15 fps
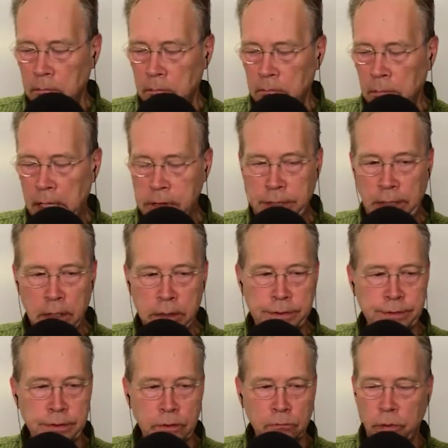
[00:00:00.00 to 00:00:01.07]
Mike, tell
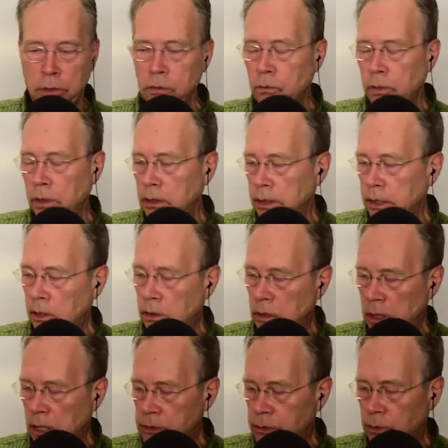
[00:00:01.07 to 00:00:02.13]
us real quickly here
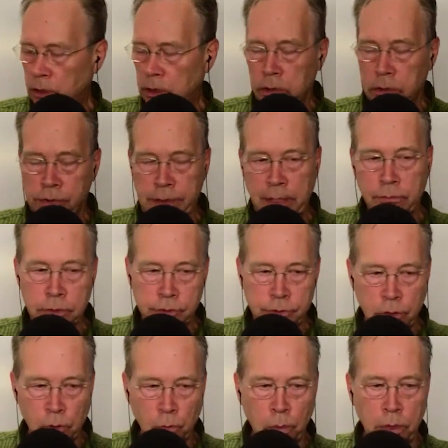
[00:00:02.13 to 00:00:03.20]
as we close out the
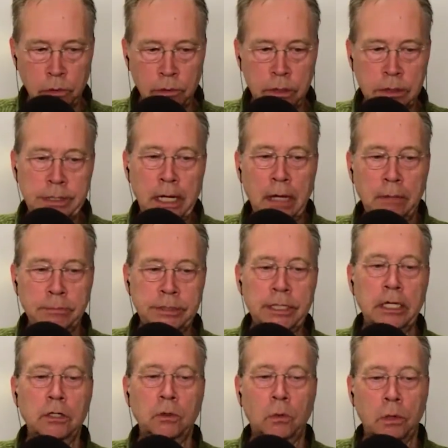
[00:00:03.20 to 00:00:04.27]
show, what are the top
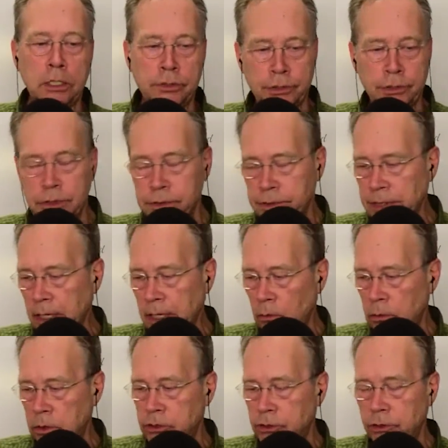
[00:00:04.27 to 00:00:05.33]
ten questions that we
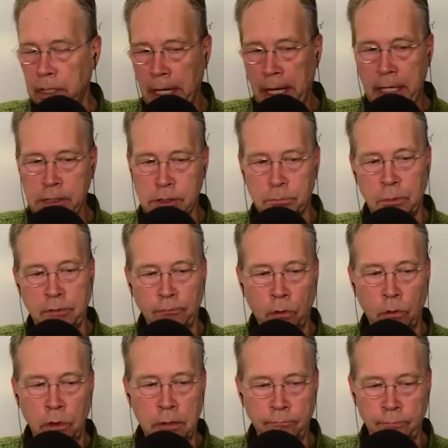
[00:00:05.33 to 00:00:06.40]
should ask before
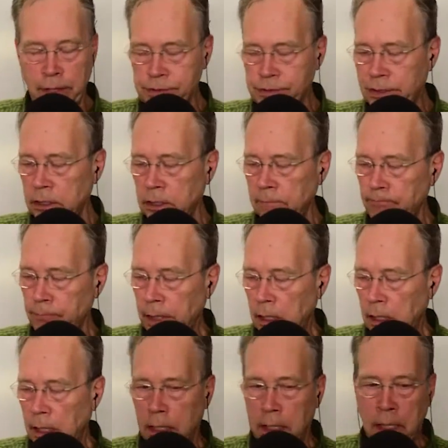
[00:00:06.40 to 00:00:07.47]
investing
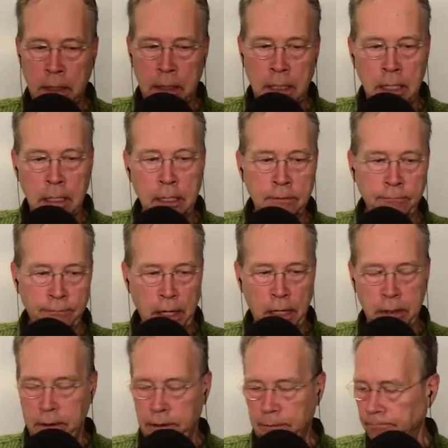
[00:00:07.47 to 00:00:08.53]
in any
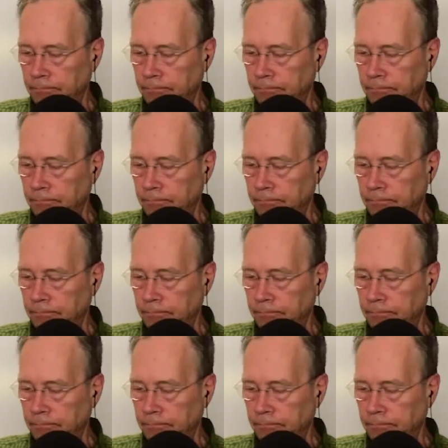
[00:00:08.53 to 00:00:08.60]
fund?